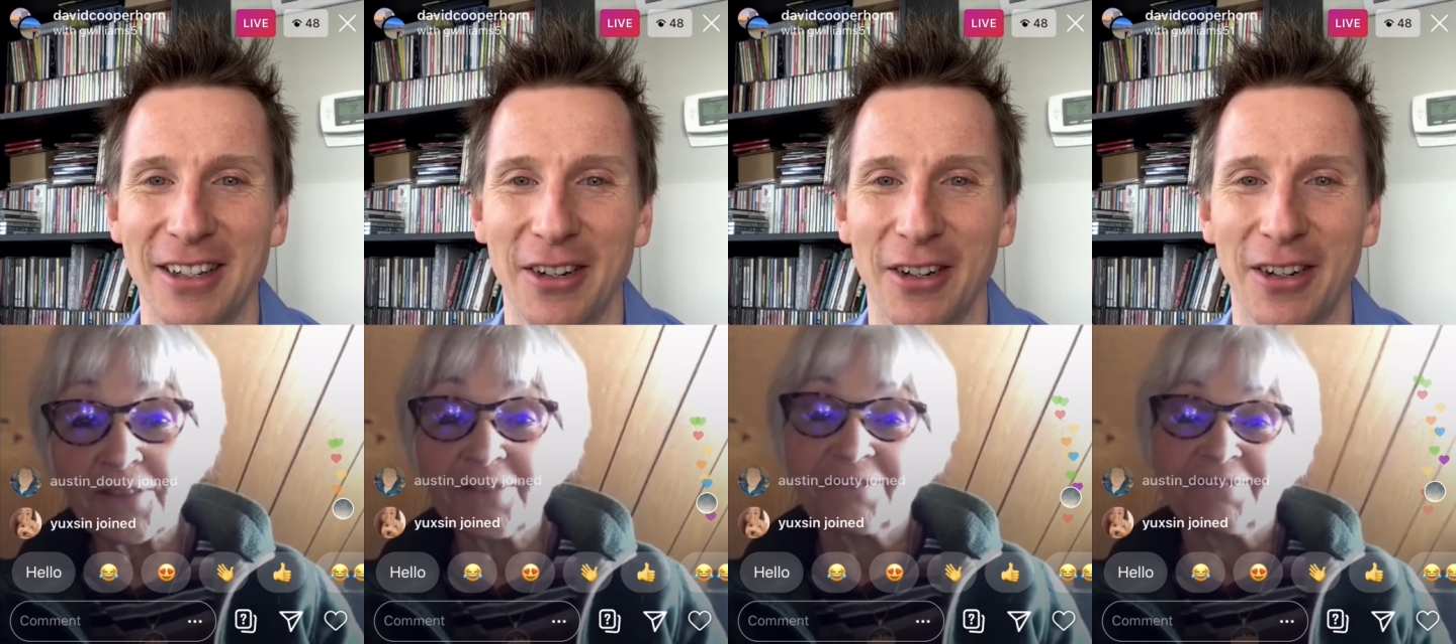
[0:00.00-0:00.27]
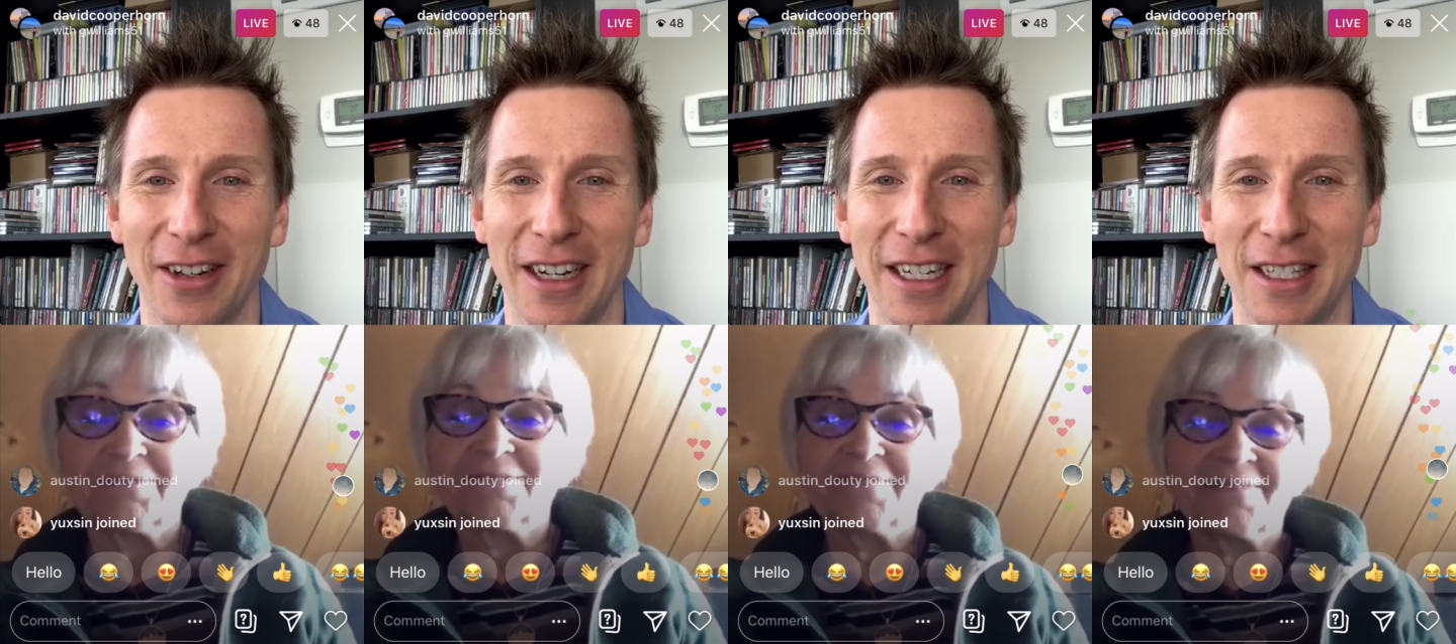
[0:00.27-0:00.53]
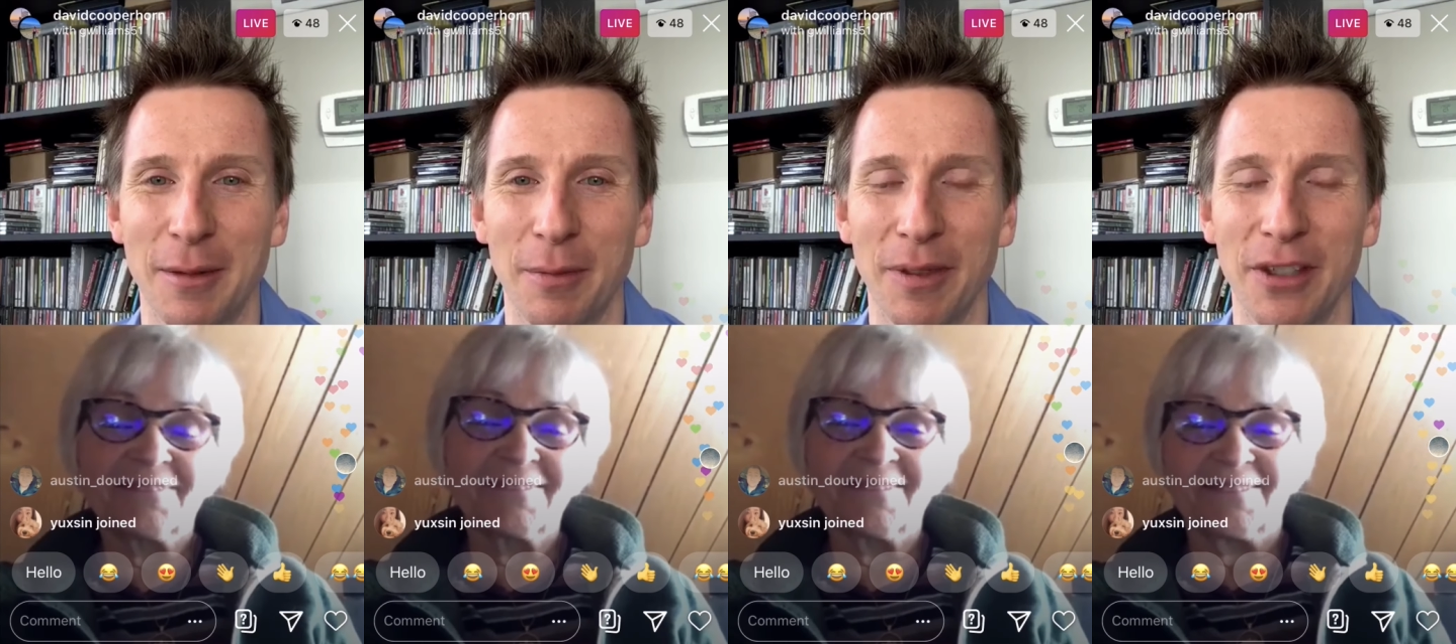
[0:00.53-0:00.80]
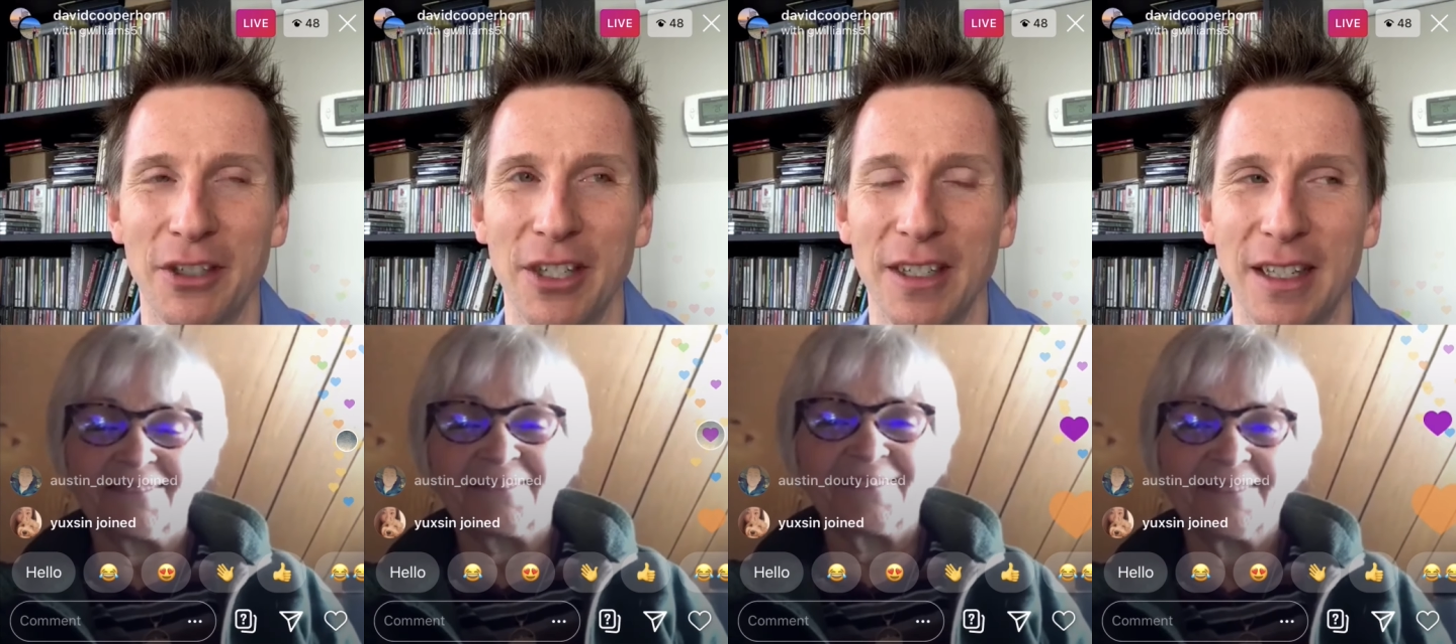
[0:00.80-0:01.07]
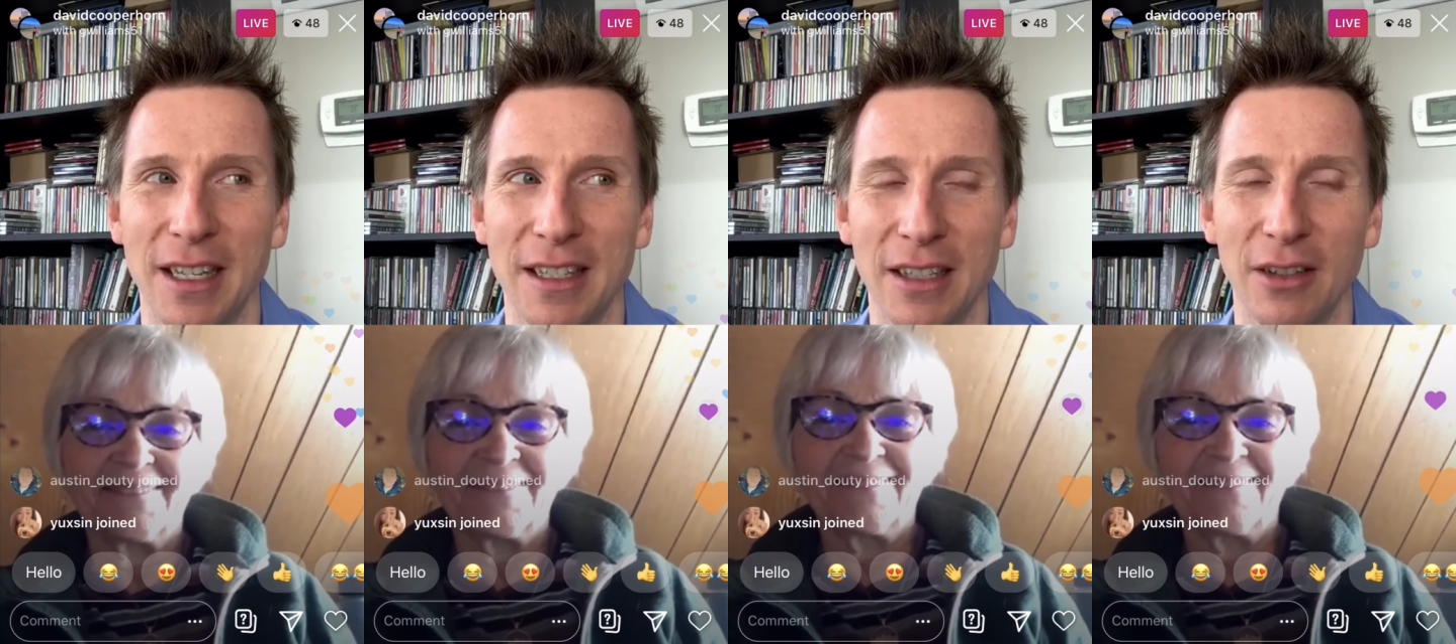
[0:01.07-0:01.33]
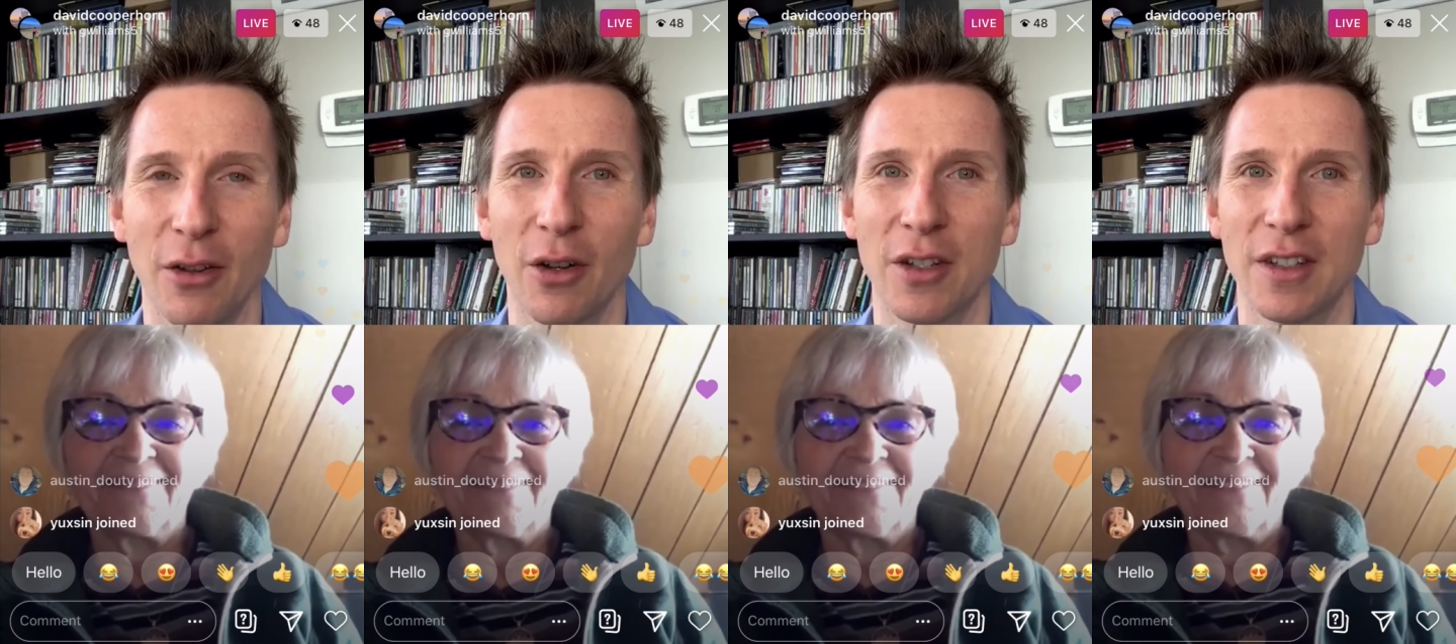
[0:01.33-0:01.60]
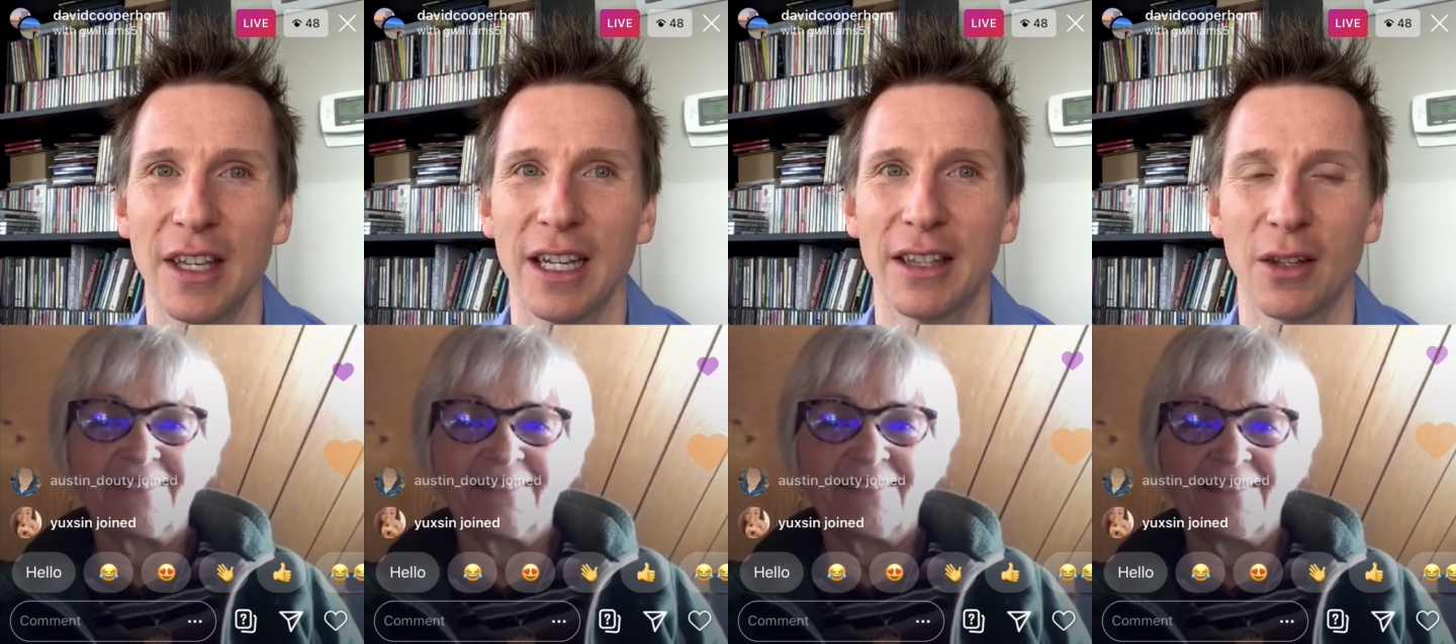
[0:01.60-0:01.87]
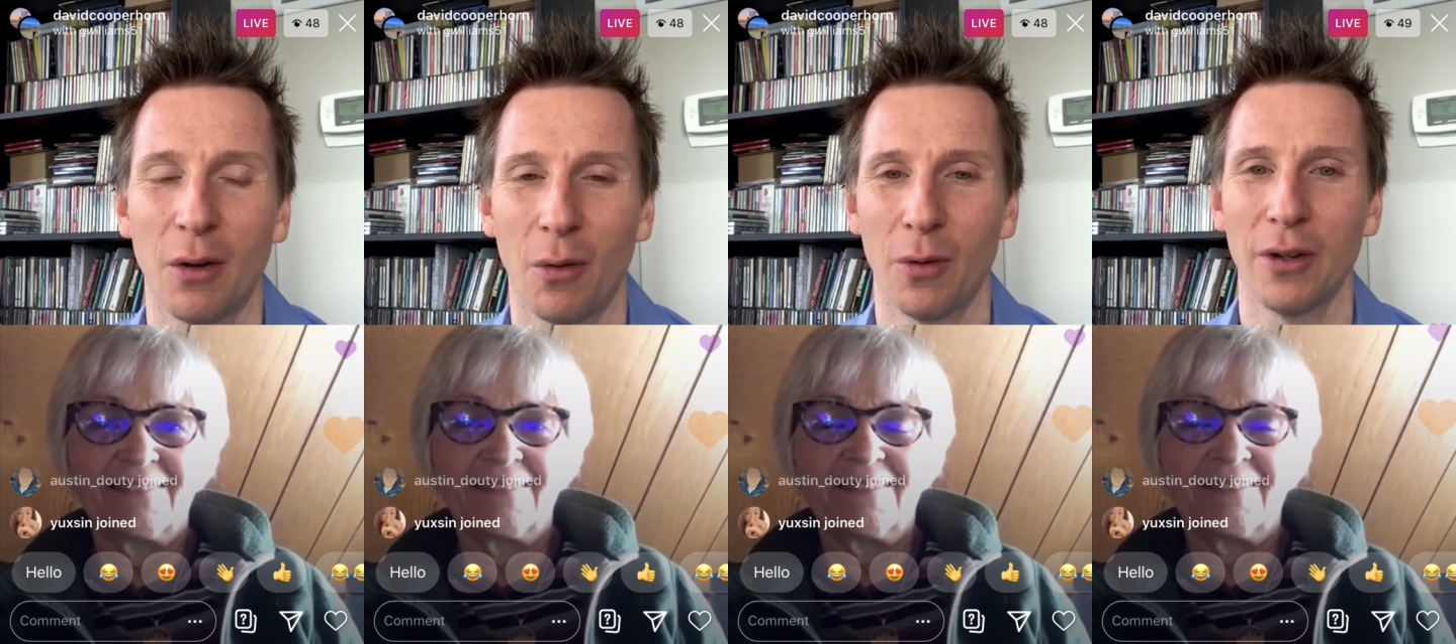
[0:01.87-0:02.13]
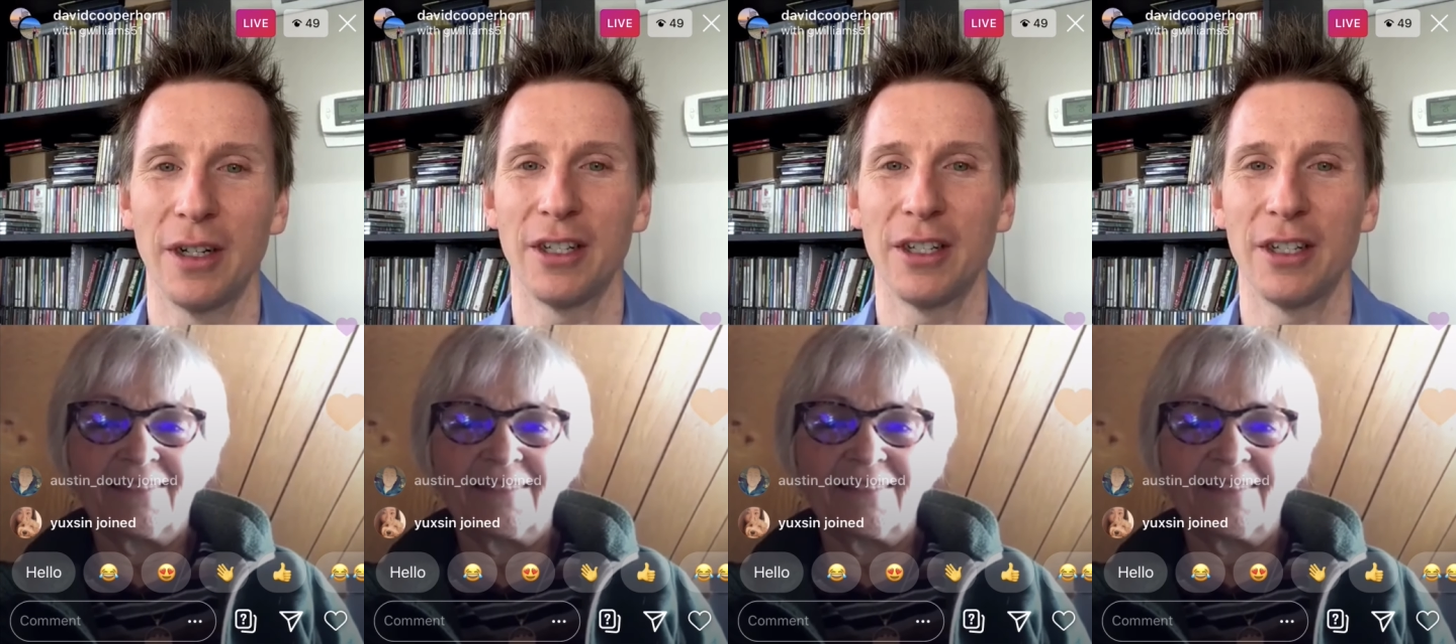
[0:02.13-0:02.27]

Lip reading: her inspiration. She says it looks like the horn